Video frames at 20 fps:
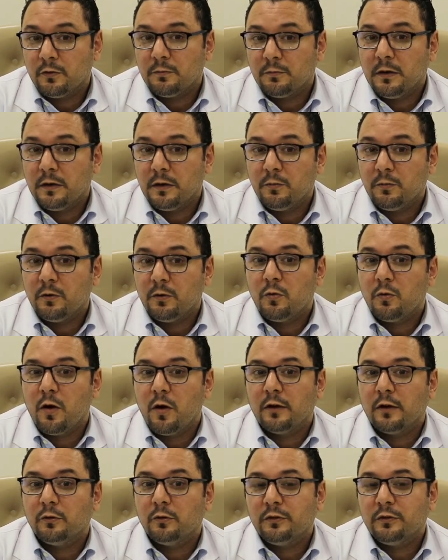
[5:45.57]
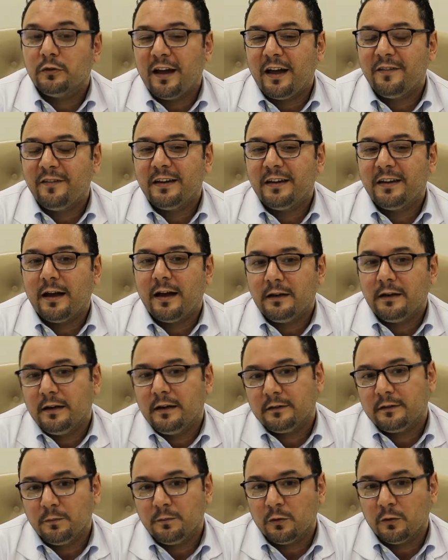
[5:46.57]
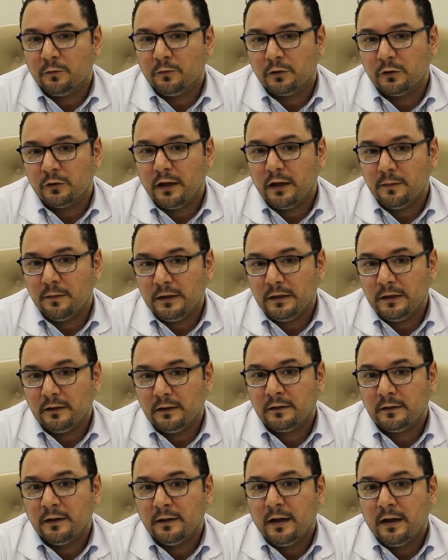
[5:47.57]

people who are not having a real symptom for diabetes